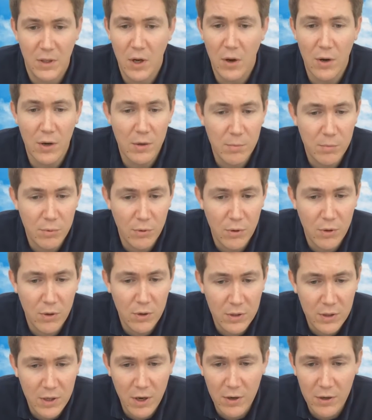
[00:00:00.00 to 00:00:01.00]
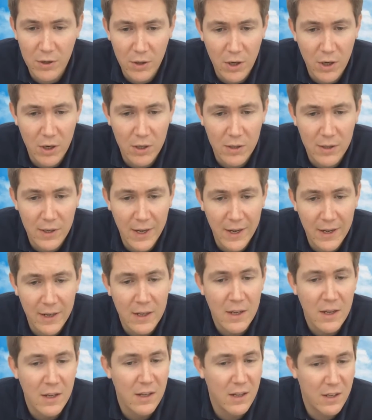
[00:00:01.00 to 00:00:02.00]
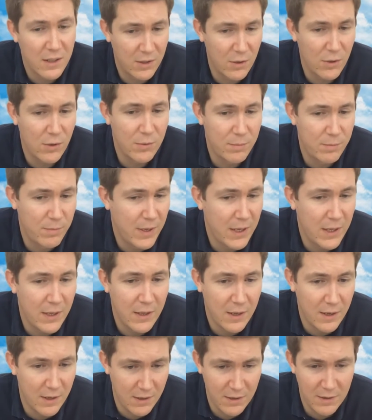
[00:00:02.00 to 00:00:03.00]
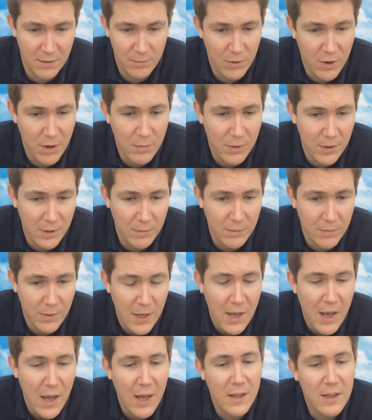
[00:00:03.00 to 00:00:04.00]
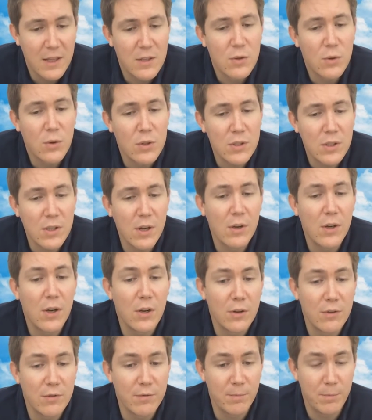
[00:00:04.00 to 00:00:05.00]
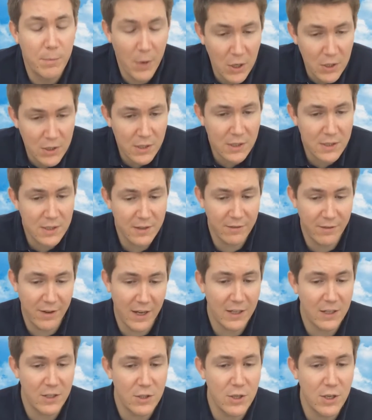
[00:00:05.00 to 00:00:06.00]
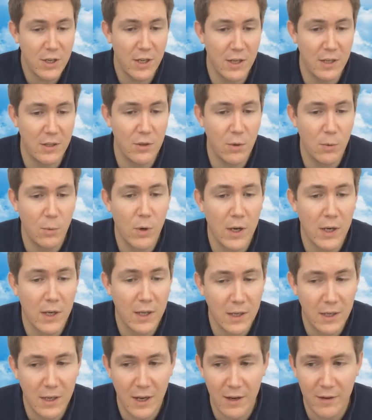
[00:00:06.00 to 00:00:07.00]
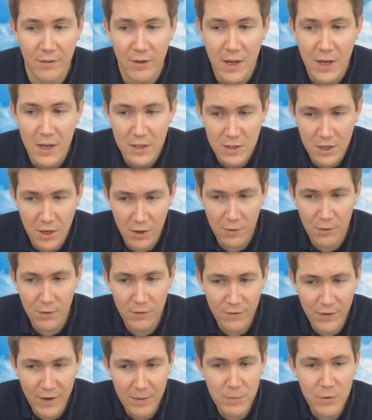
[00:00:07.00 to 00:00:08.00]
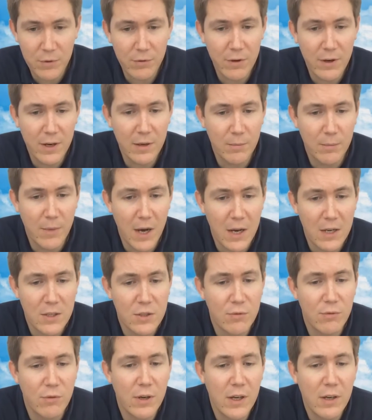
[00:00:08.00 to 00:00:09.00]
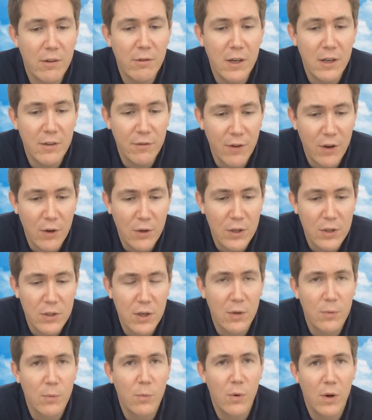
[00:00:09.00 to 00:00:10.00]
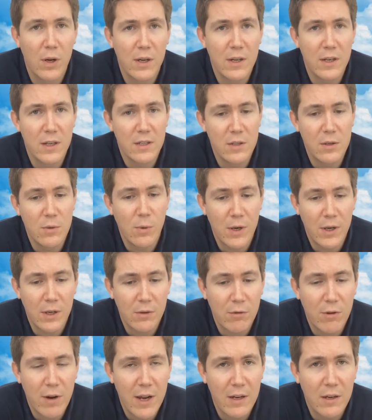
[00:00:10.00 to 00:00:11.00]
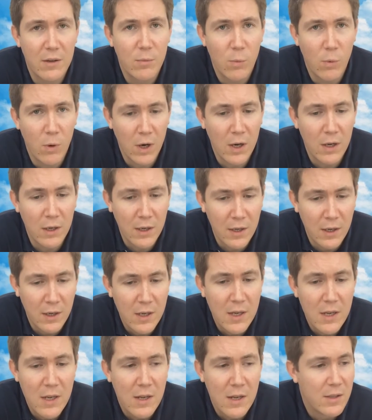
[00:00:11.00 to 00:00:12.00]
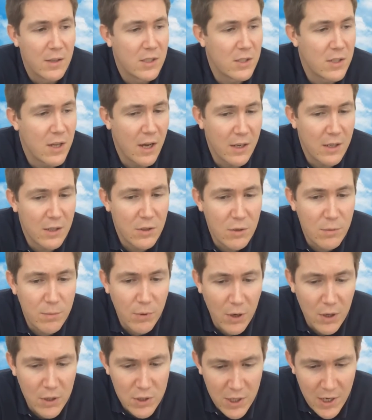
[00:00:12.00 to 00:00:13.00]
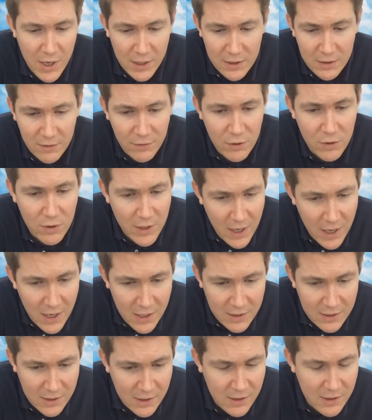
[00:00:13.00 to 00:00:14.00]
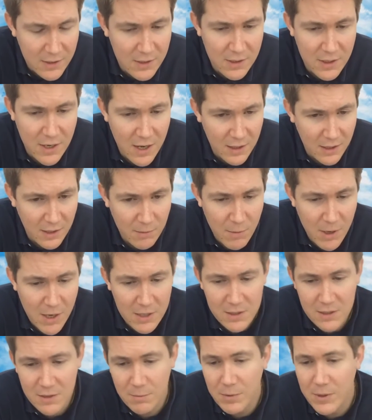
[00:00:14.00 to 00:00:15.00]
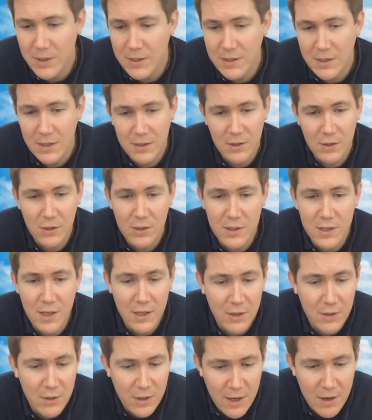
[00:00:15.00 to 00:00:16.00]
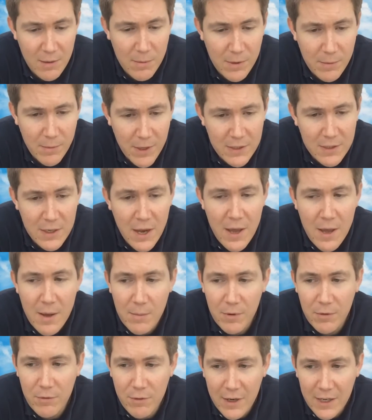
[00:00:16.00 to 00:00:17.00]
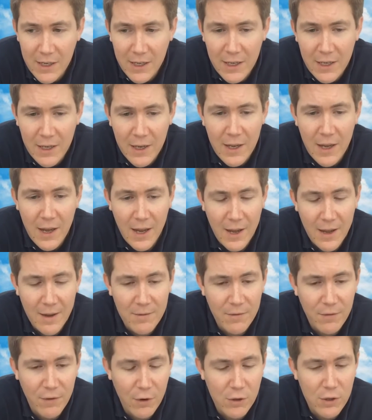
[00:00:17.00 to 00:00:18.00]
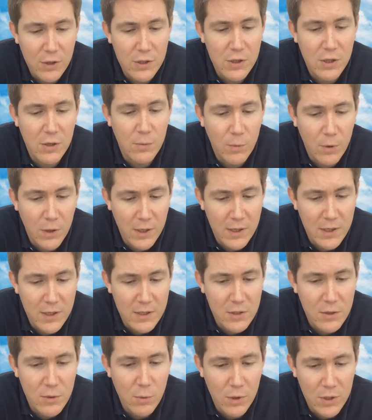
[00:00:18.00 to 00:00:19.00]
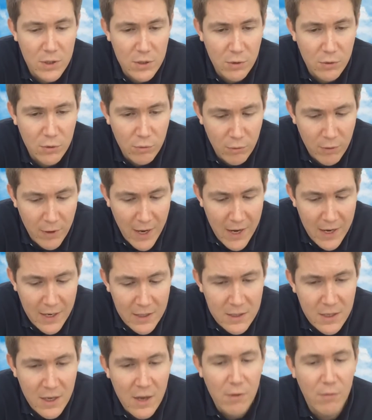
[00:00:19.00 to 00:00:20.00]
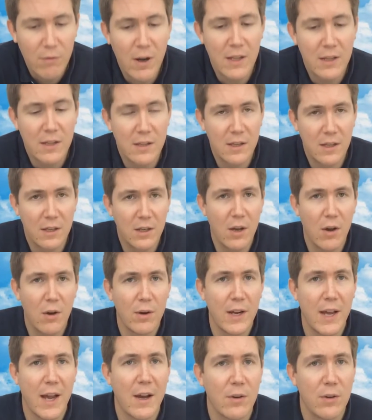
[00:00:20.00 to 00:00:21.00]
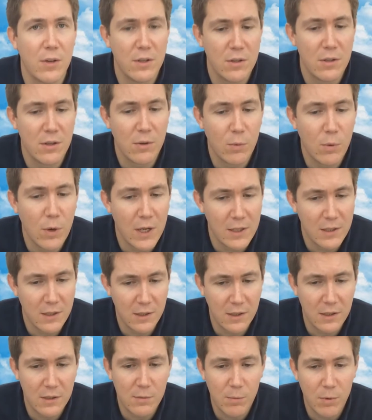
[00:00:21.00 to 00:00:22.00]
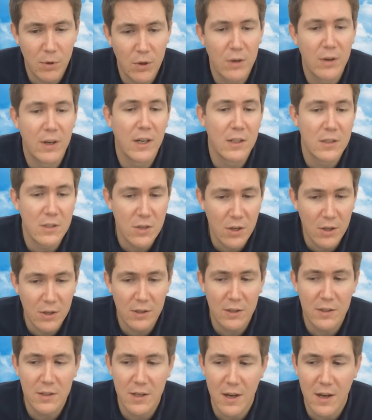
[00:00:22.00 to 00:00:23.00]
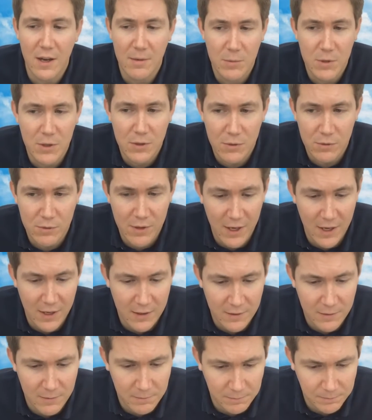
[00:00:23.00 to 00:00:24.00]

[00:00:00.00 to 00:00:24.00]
Going abroad, going on holiday, it could be a problem. And there's also a lot of positive energy in your working life. So February and March, really, really focus on what it is you want to create at work. Start a new project. If you're an artist, start the masterpiece. That's going to take you a couple of months. But really um, focus on what it is you want to create rather than going out into the world and exploring. It's not the time to do that.